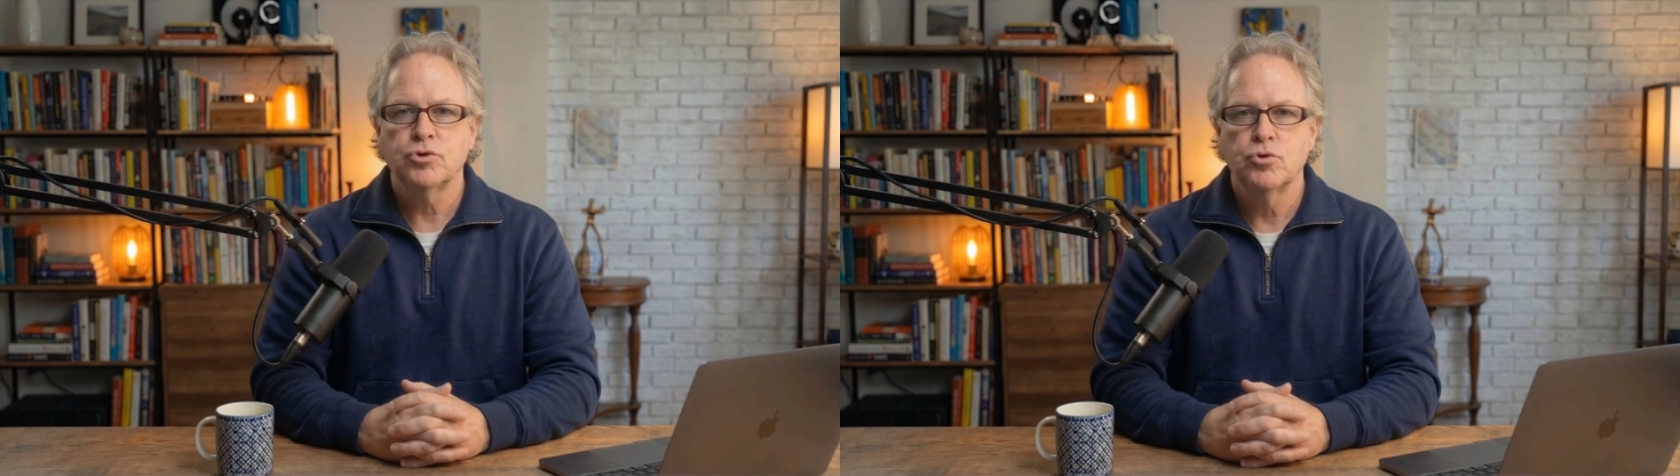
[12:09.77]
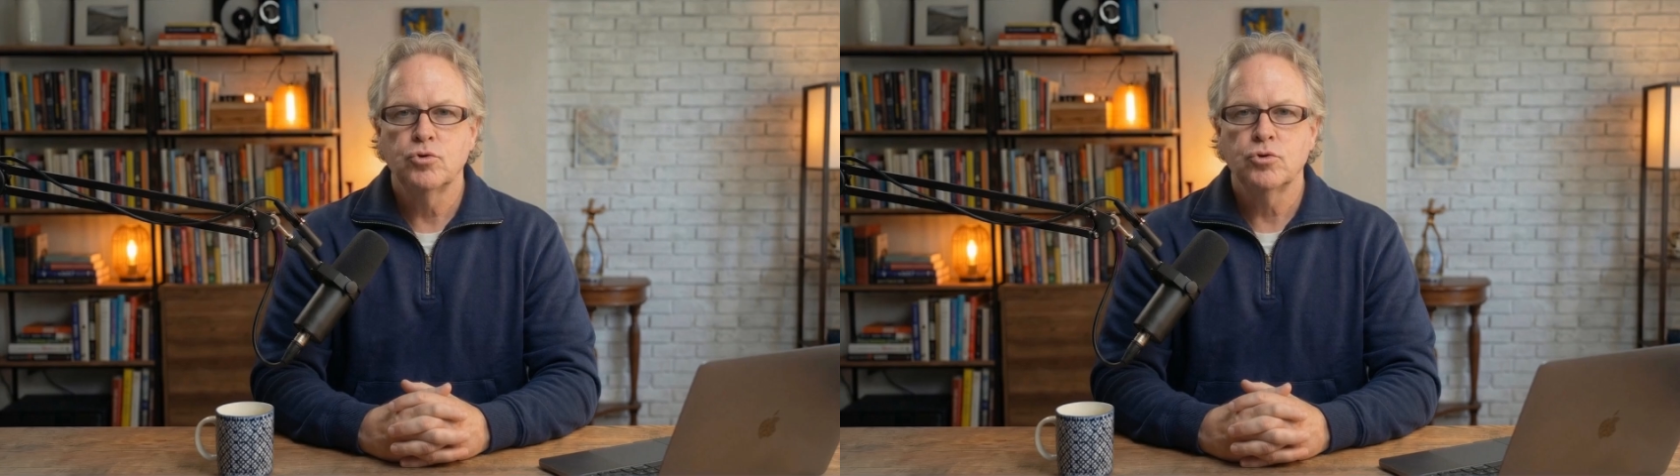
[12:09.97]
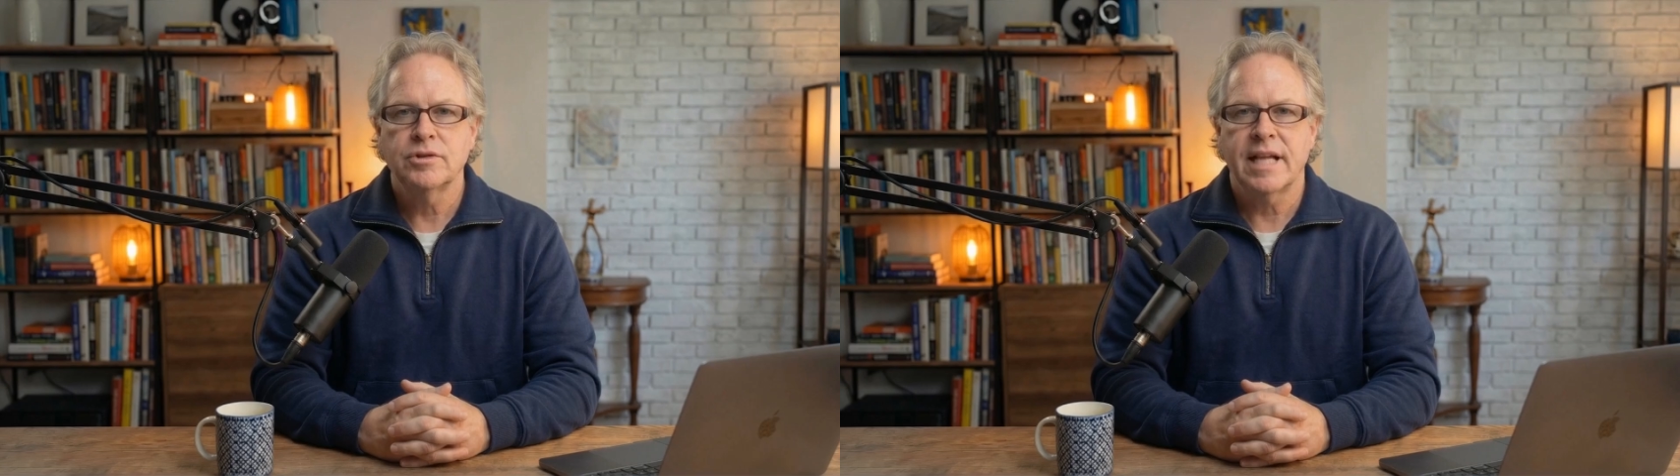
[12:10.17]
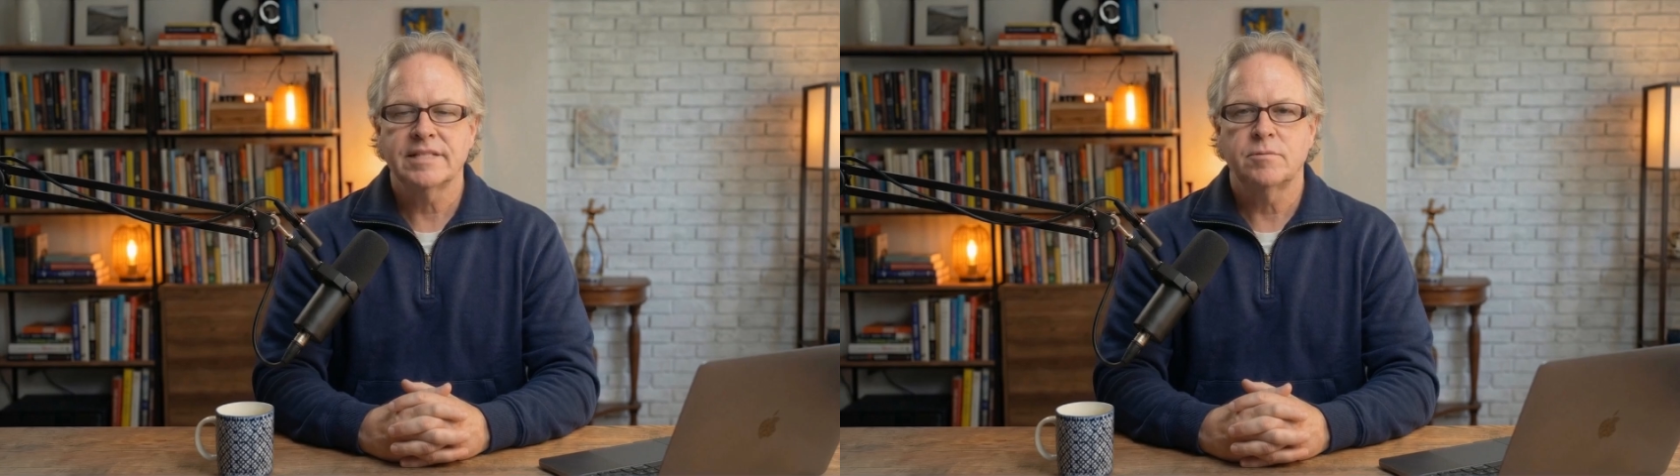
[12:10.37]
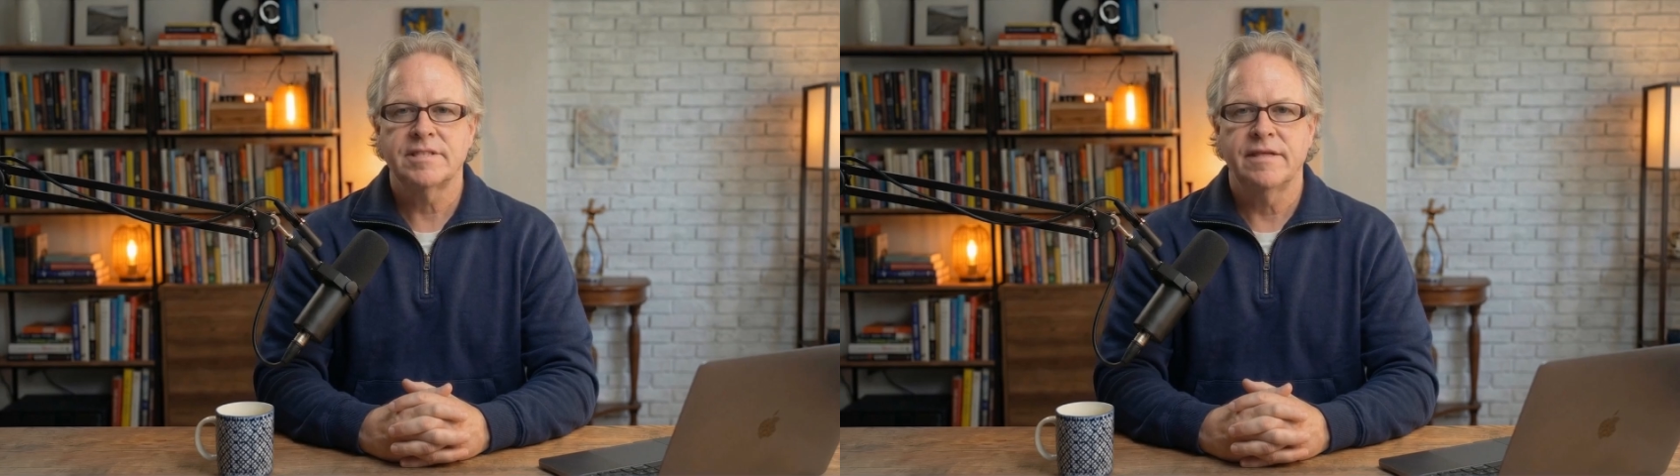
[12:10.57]
tools
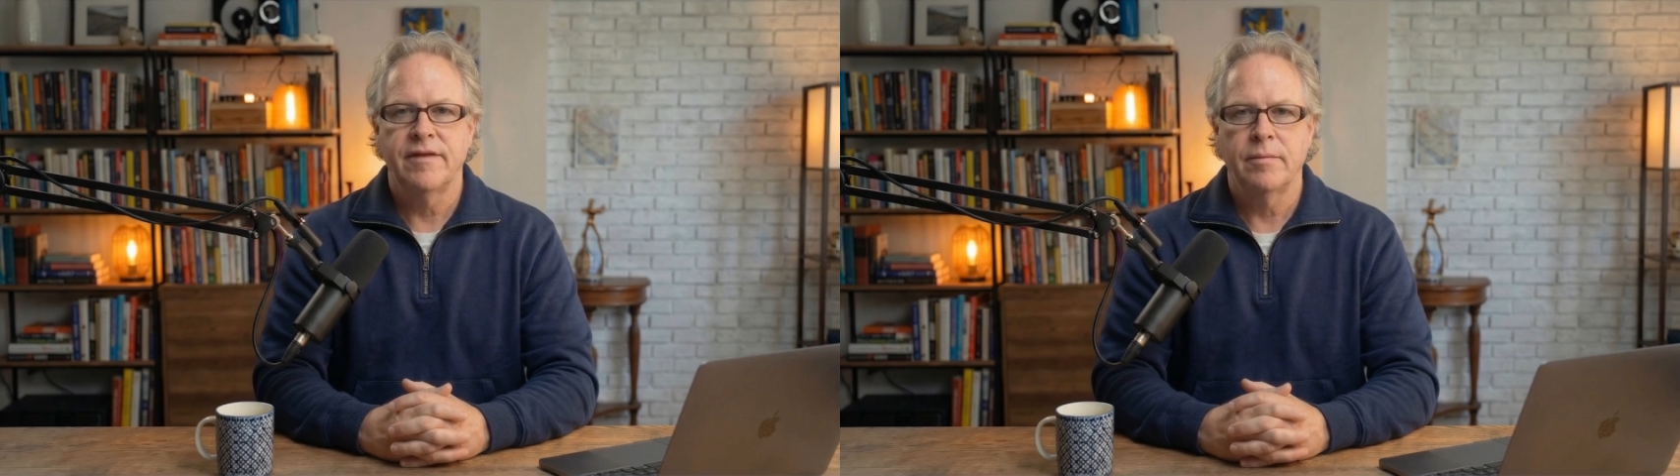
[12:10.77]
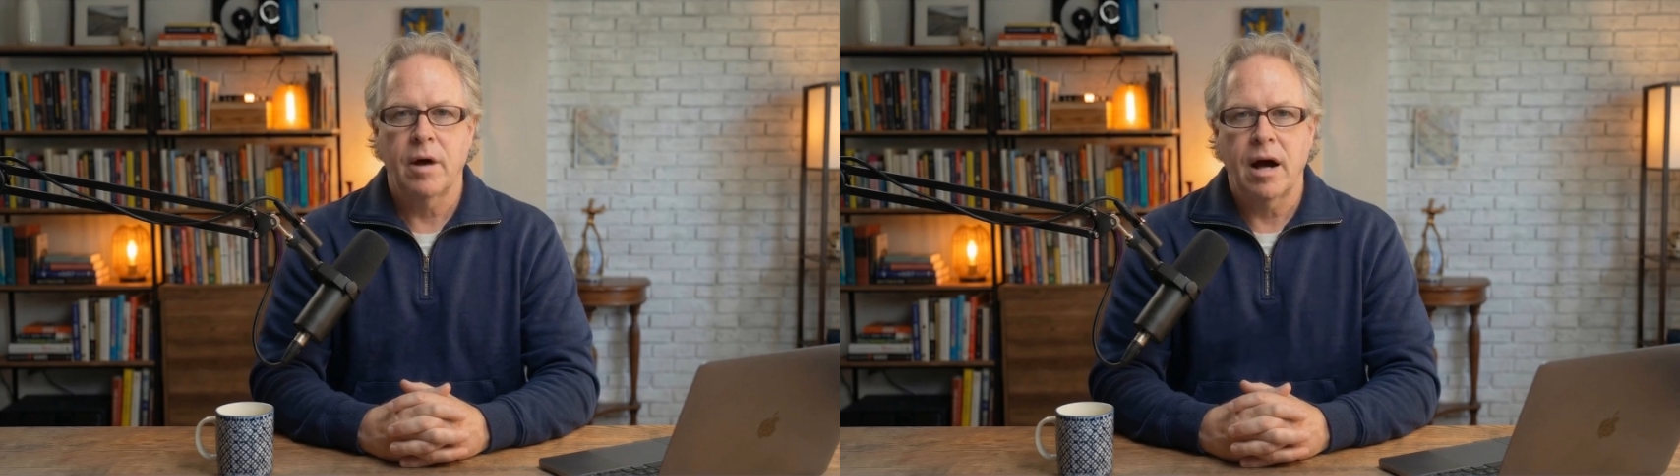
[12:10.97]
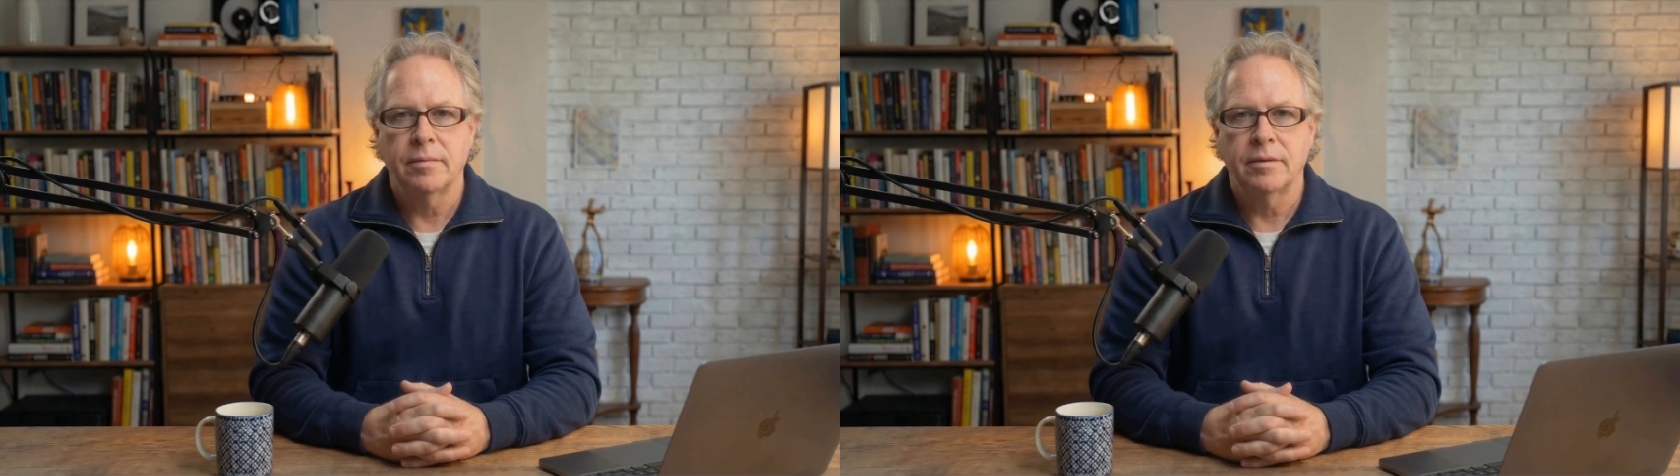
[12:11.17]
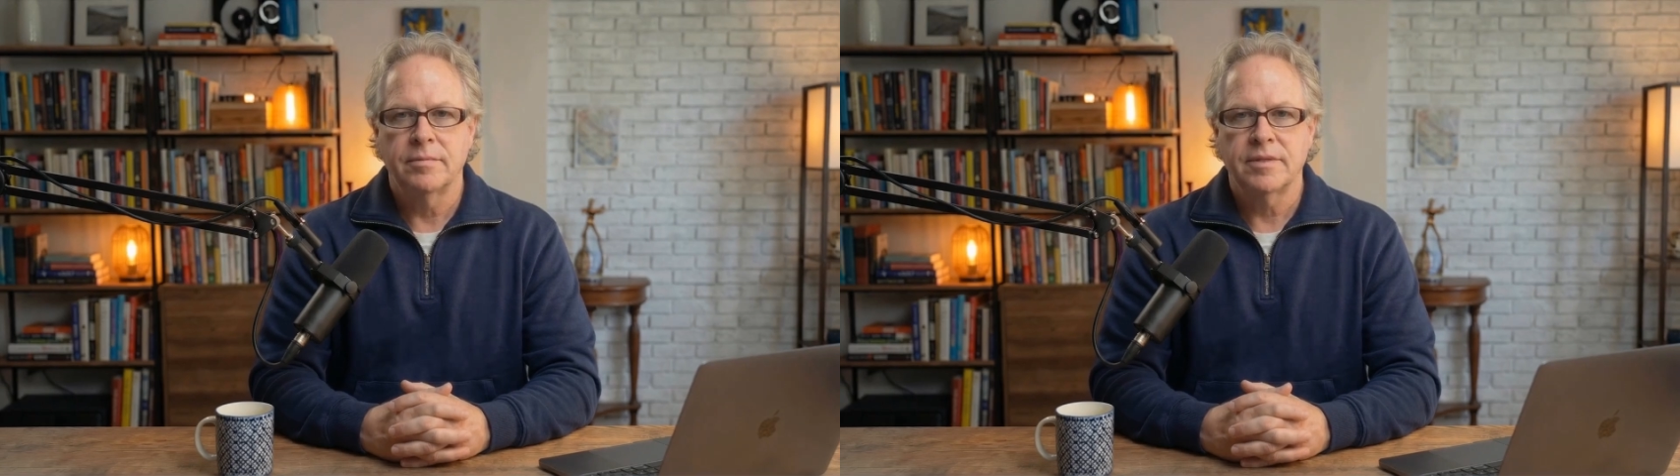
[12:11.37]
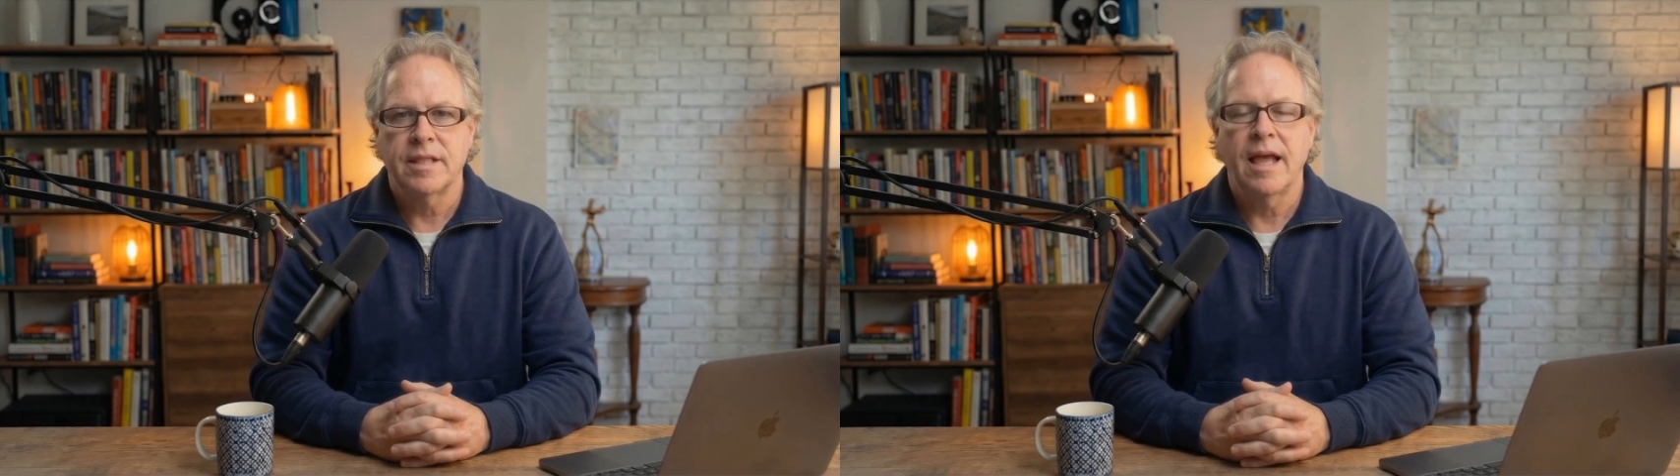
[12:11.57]
at specific
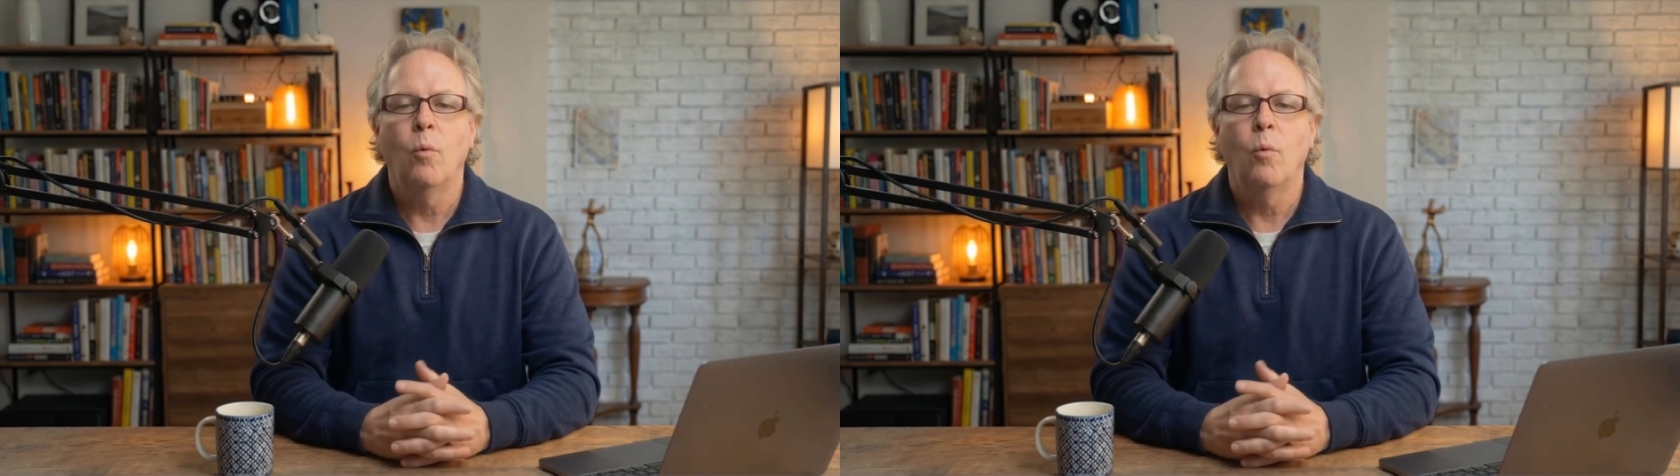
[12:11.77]
problems